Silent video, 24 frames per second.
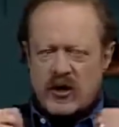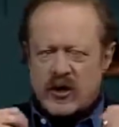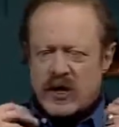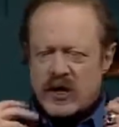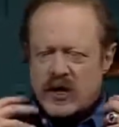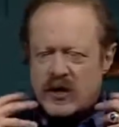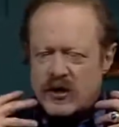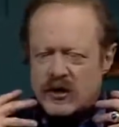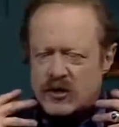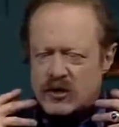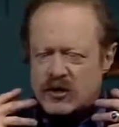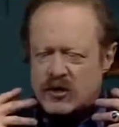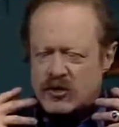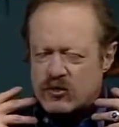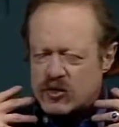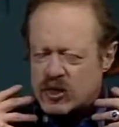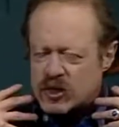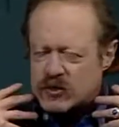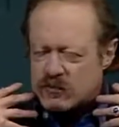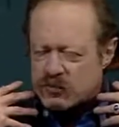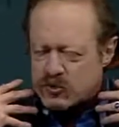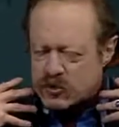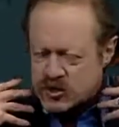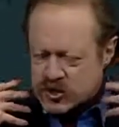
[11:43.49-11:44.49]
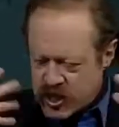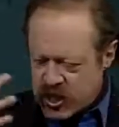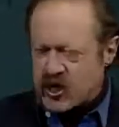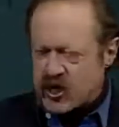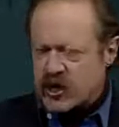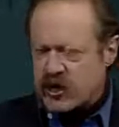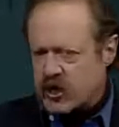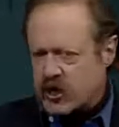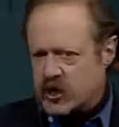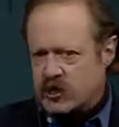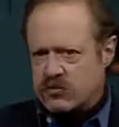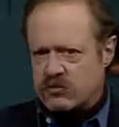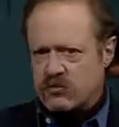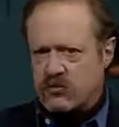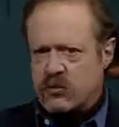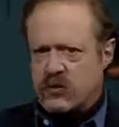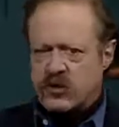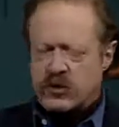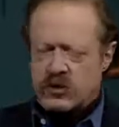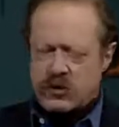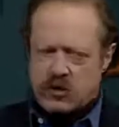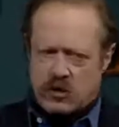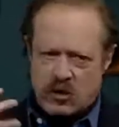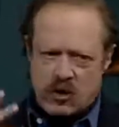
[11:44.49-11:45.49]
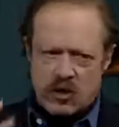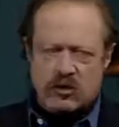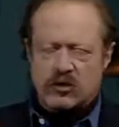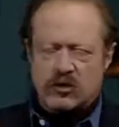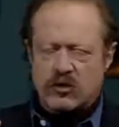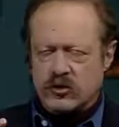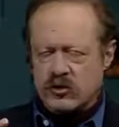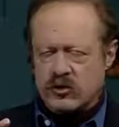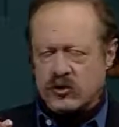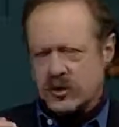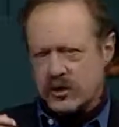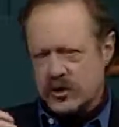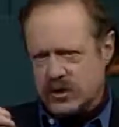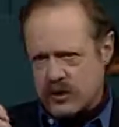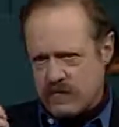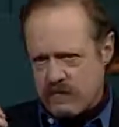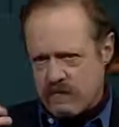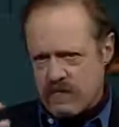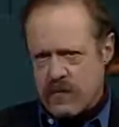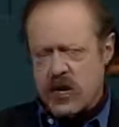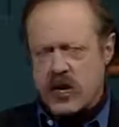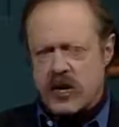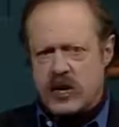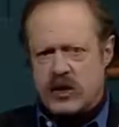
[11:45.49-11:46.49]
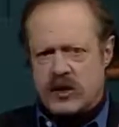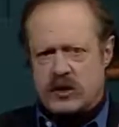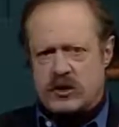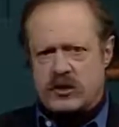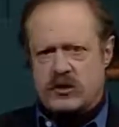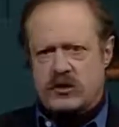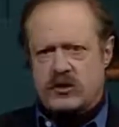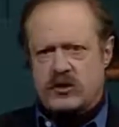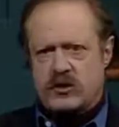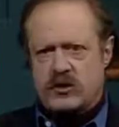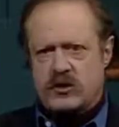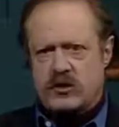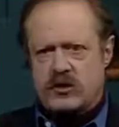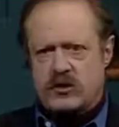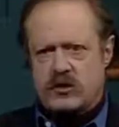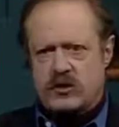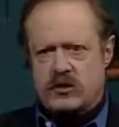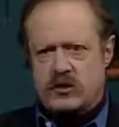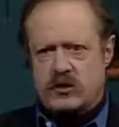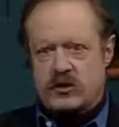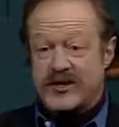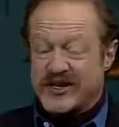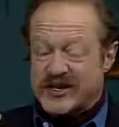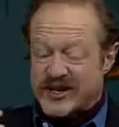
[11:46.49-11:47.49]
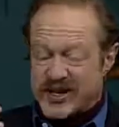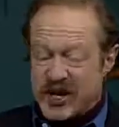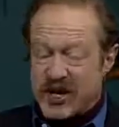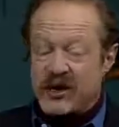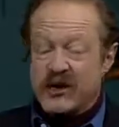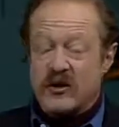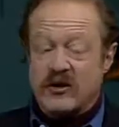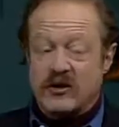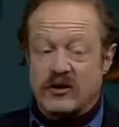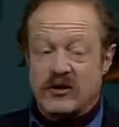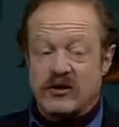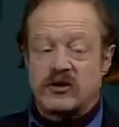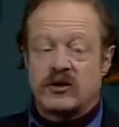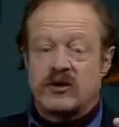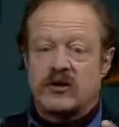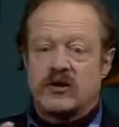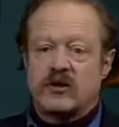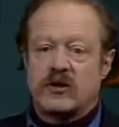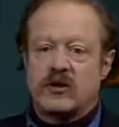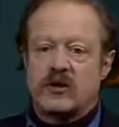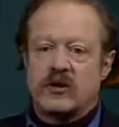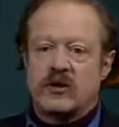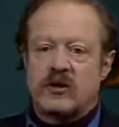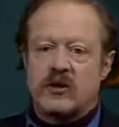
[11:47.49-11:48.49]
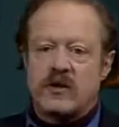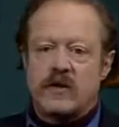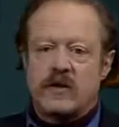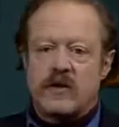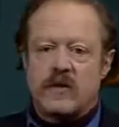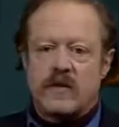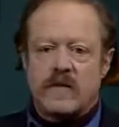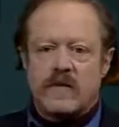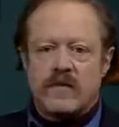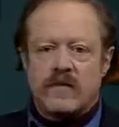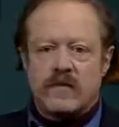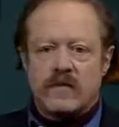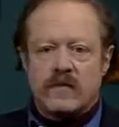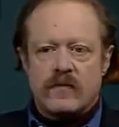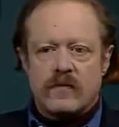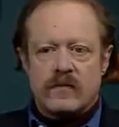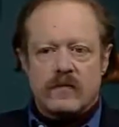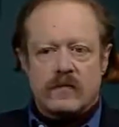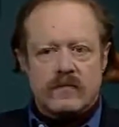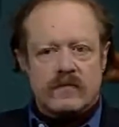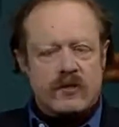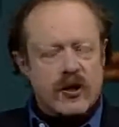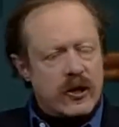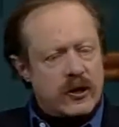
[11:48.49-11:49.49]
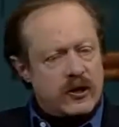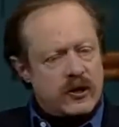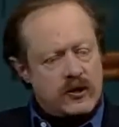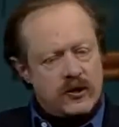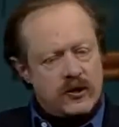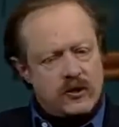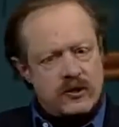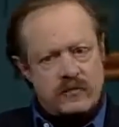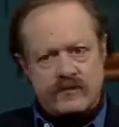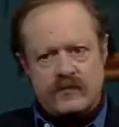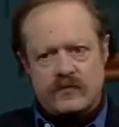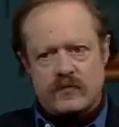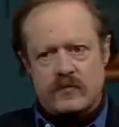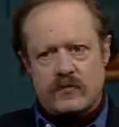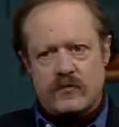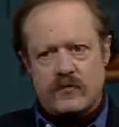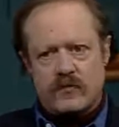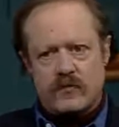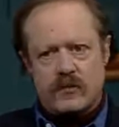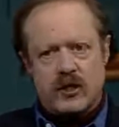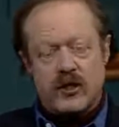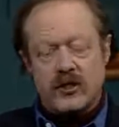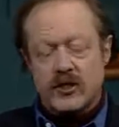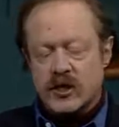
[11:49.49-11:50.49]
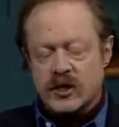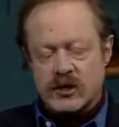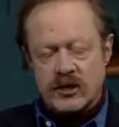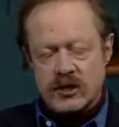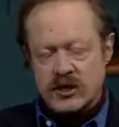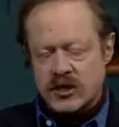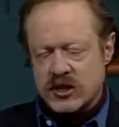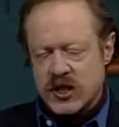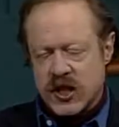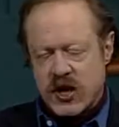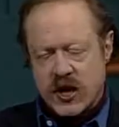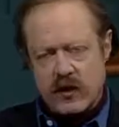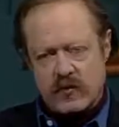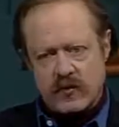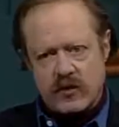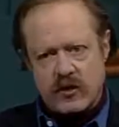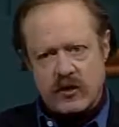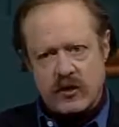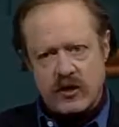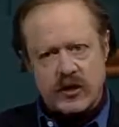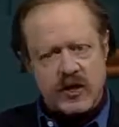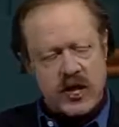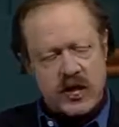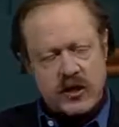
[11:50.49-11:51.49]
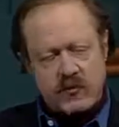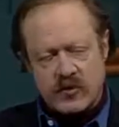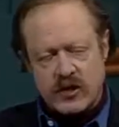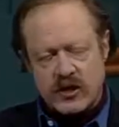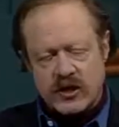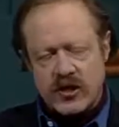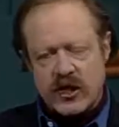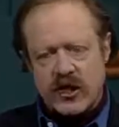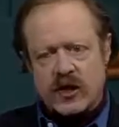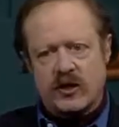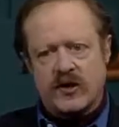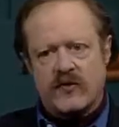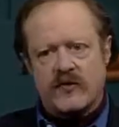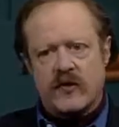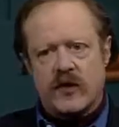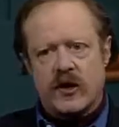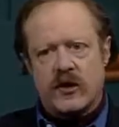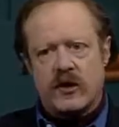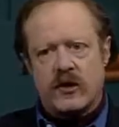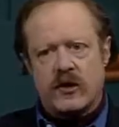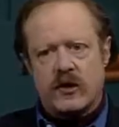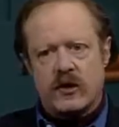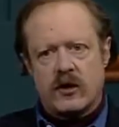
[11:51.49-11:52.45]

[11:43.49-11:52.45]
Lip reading: It's always presenting us with goals and demands, desires. But it doesn't stop. It can't be satisfied.